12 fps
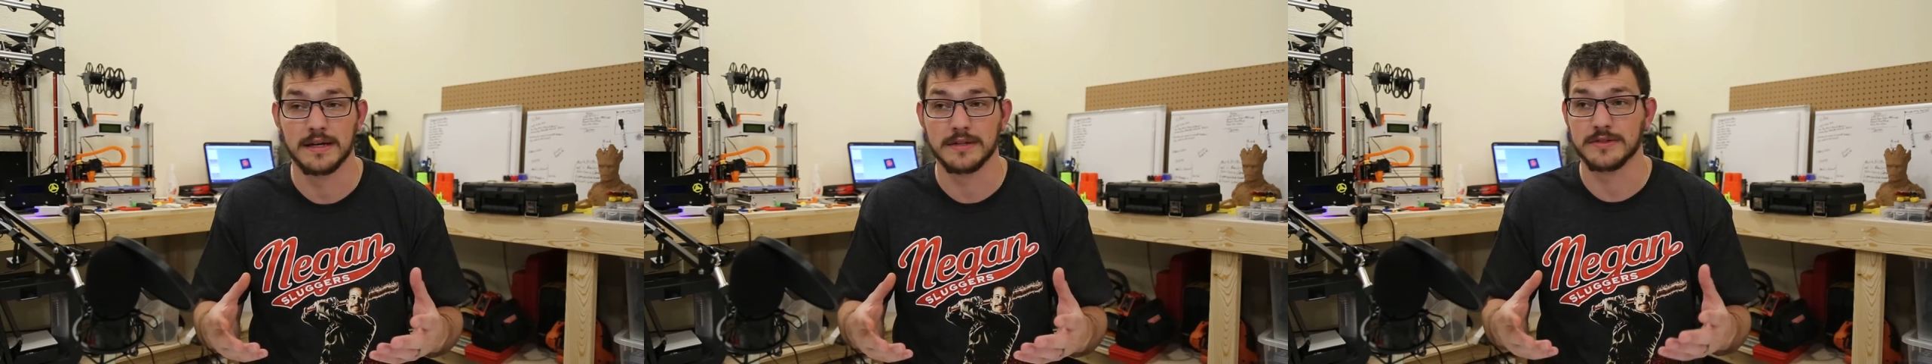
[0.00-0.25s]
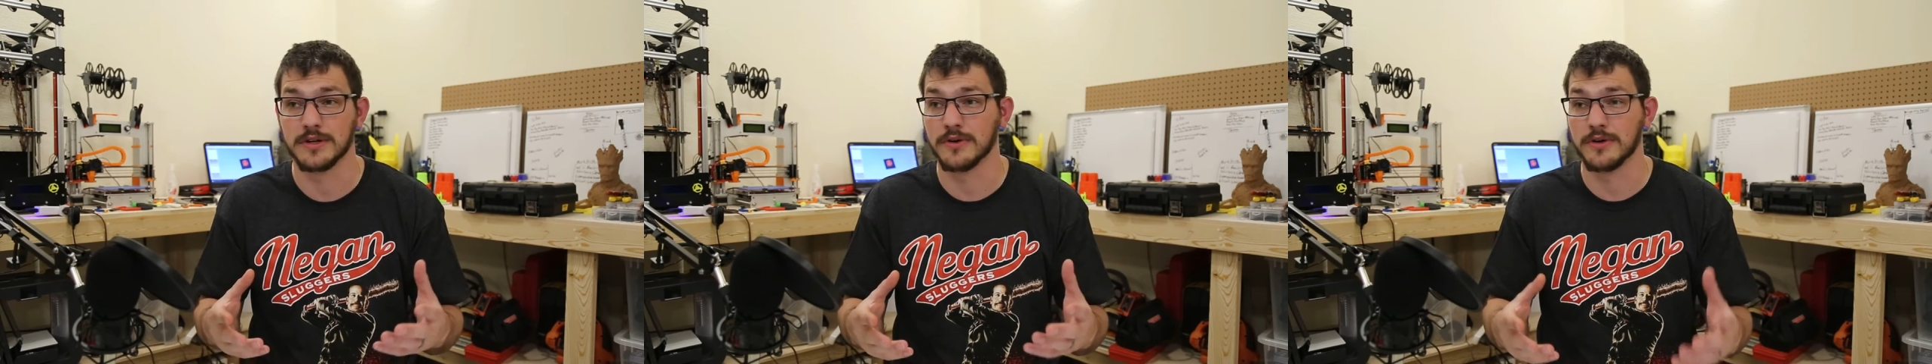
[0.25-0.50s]

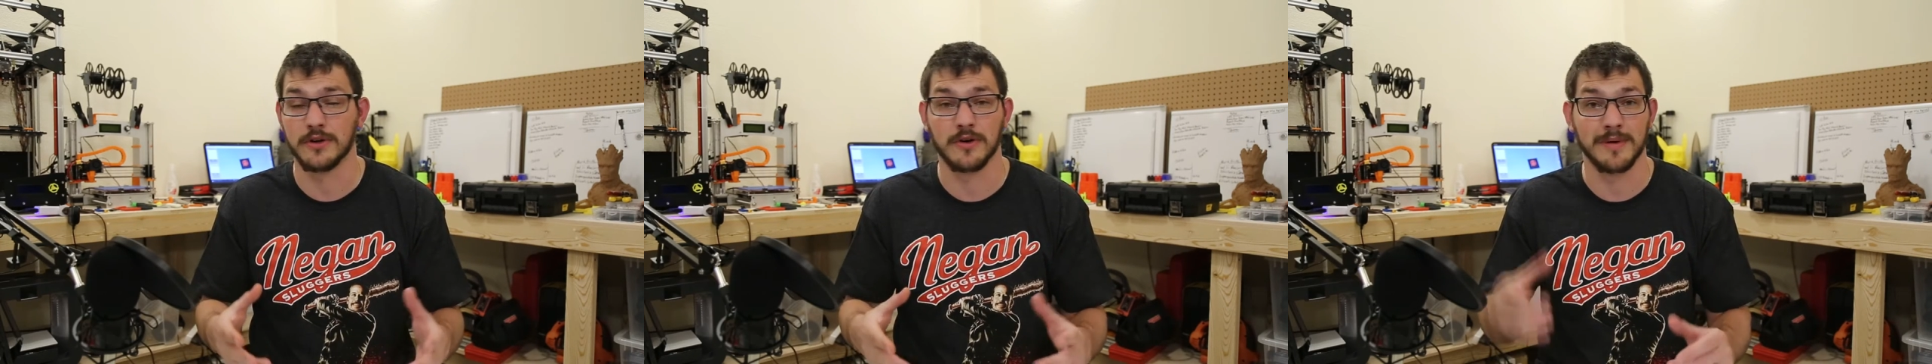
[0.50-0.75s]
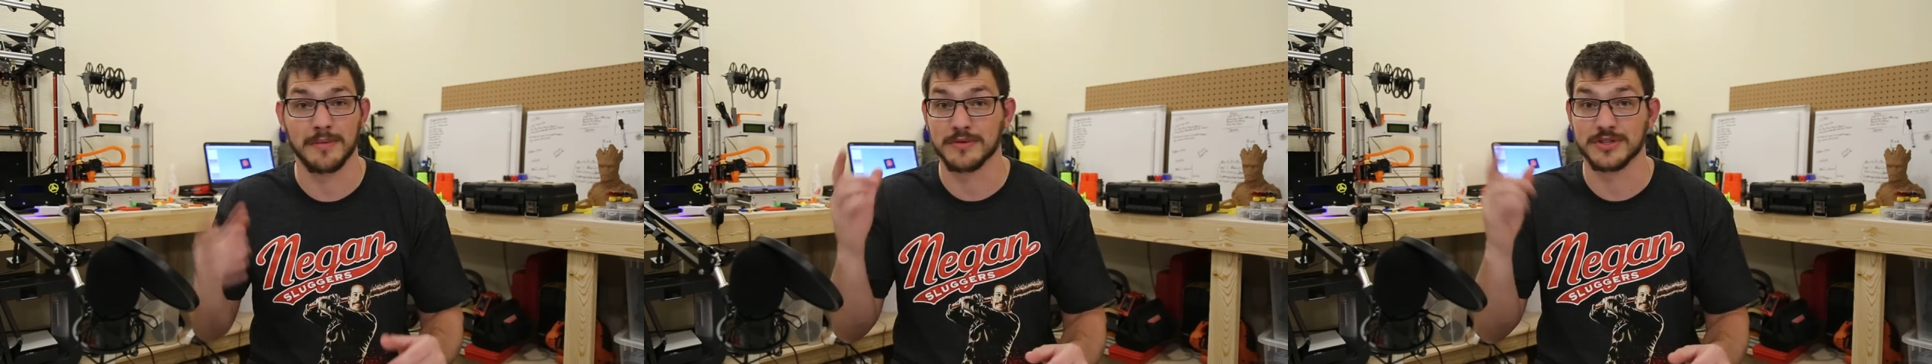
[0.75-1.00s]
So you know,
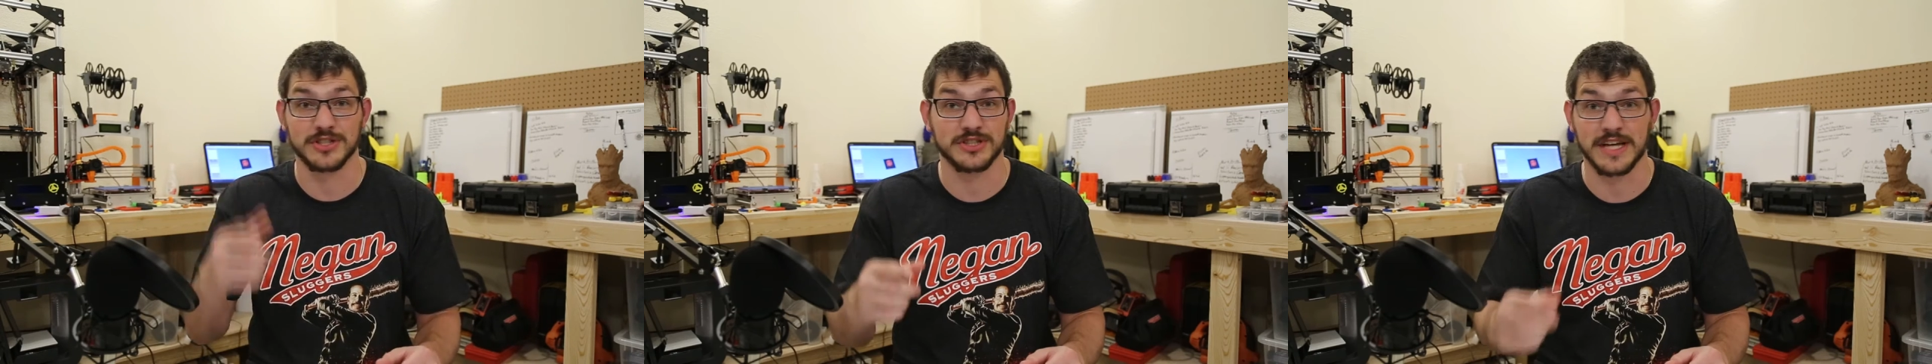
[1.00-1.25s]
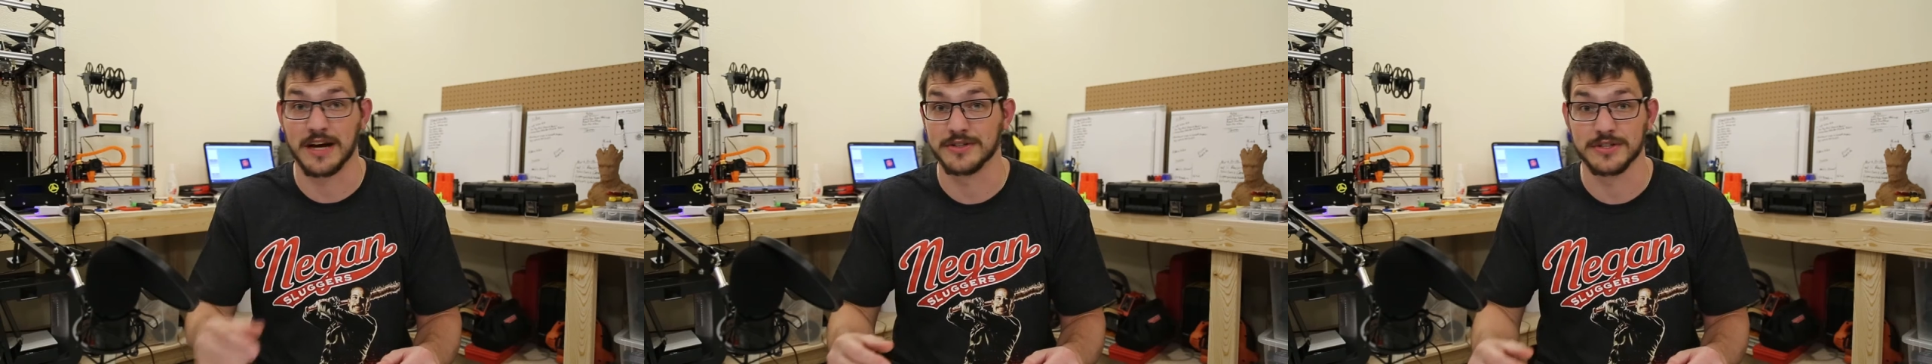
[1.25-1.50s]
maybe we'll just
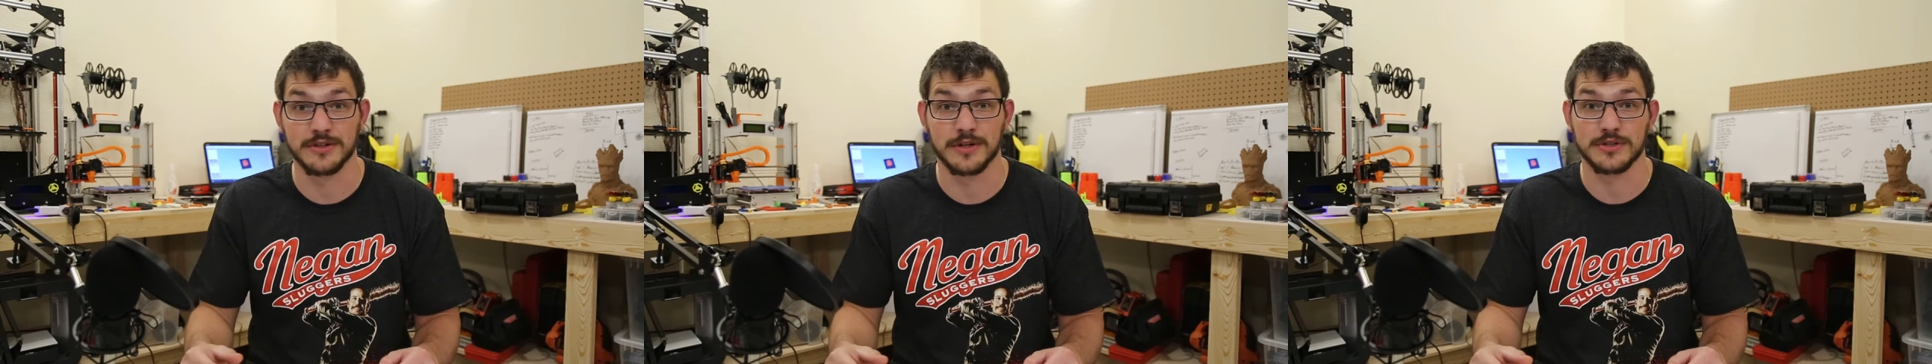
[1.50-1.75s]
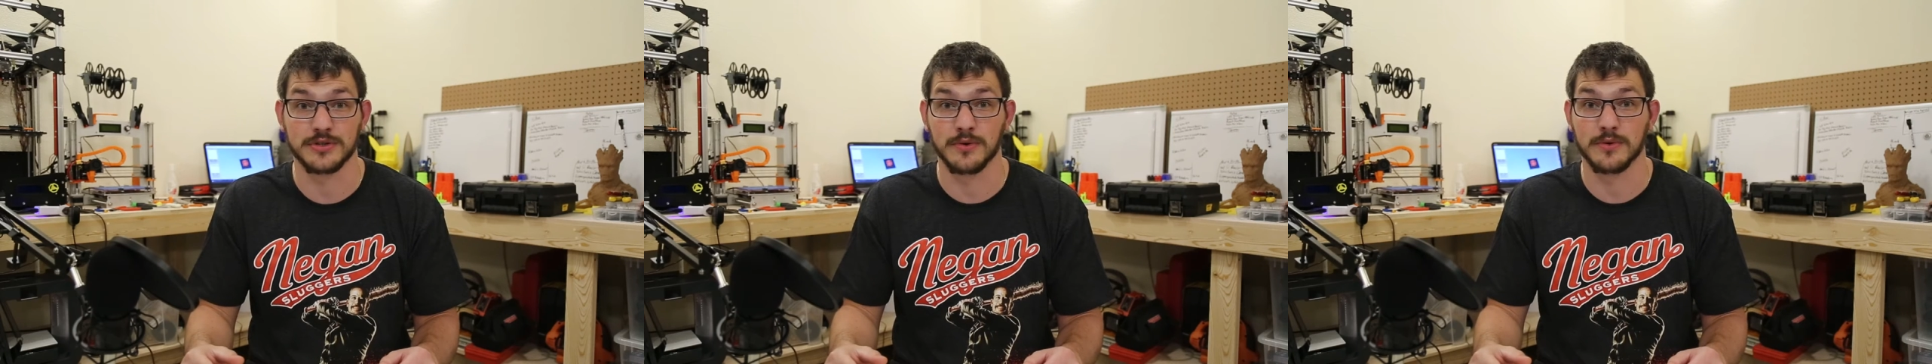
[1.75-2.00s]
challenge it. You know,
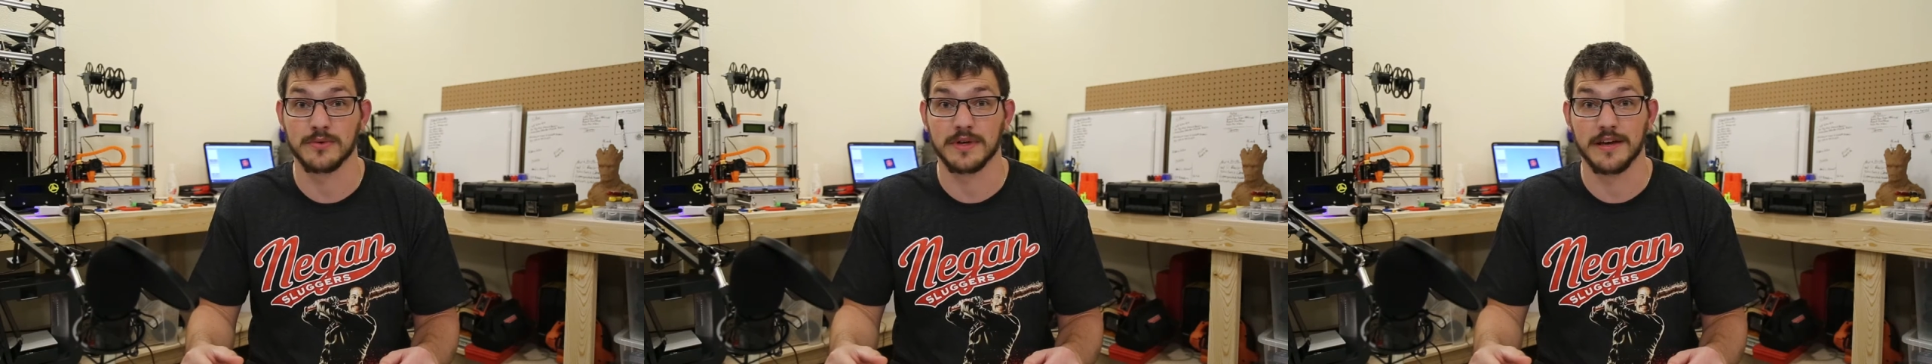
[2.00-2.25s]
Joel,